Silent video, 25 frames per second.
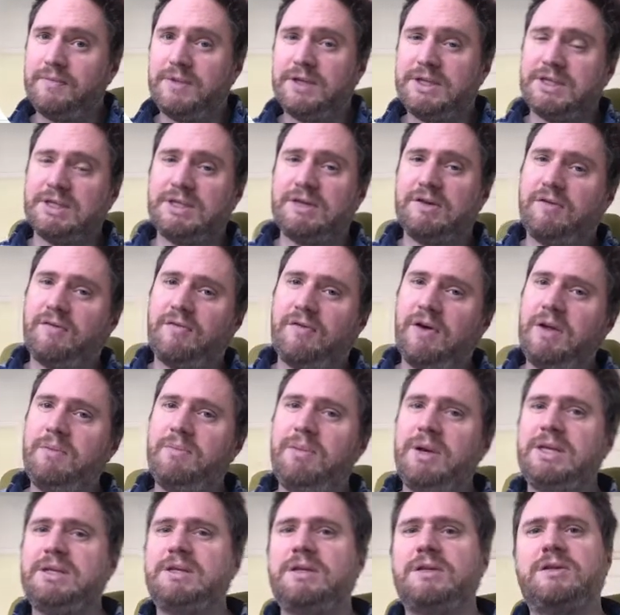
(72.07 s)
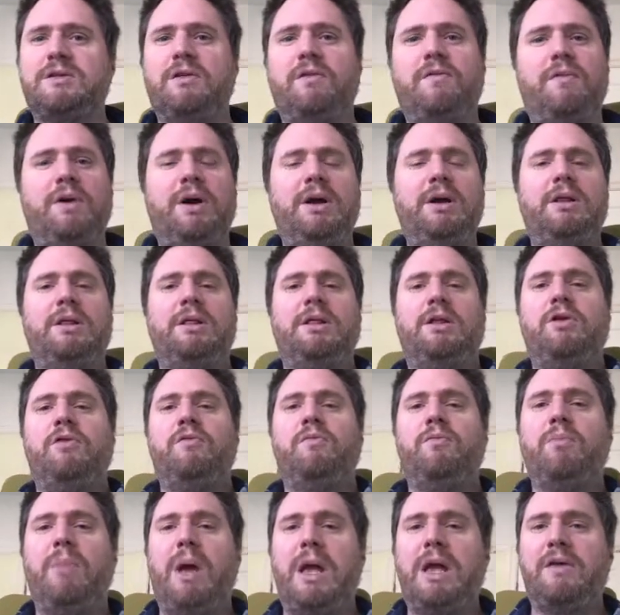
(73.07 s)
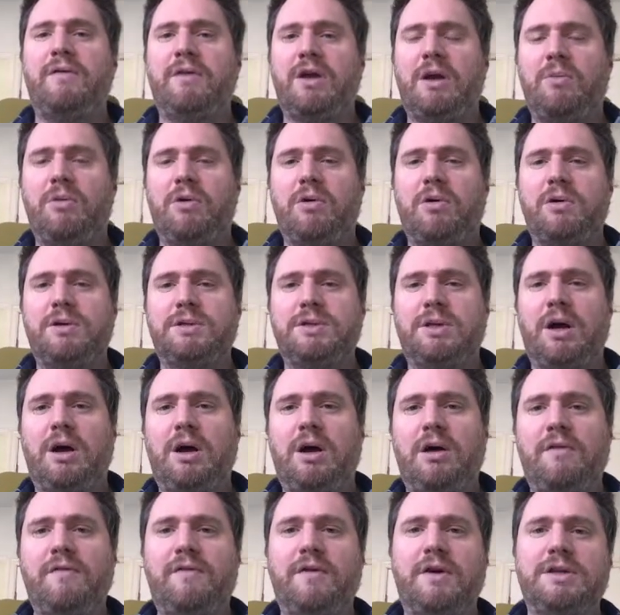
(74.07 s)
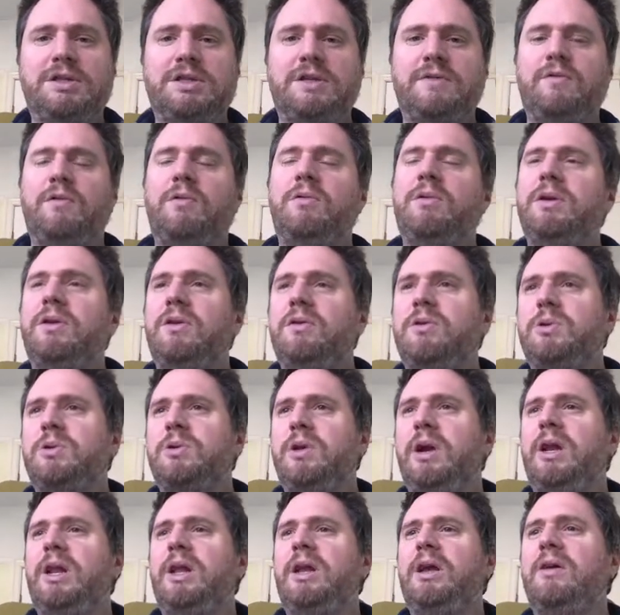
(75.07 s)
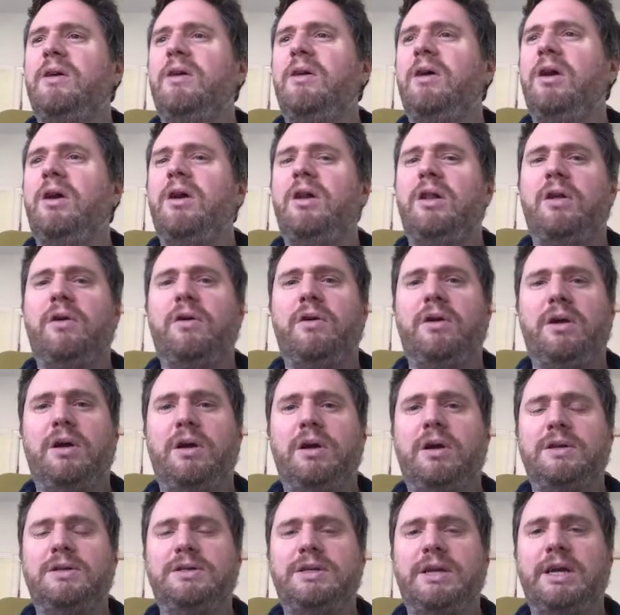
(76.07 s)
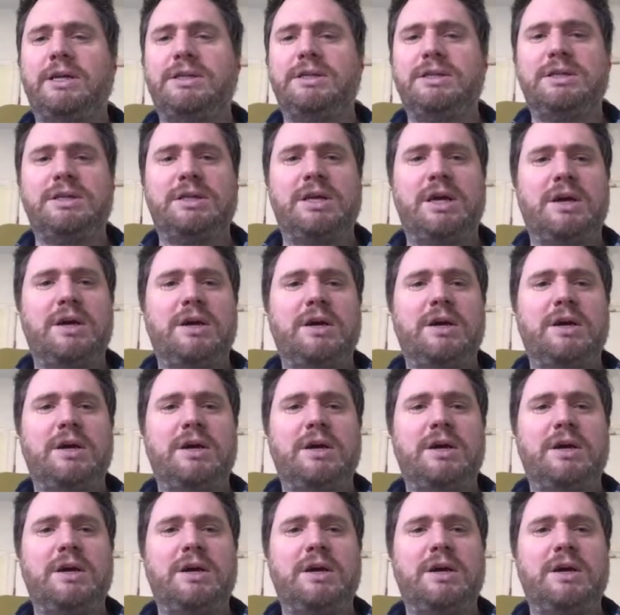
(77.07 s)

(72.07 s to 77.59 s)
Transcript: This is a free piece of software. You may have come across R first of all in your training earlier stages.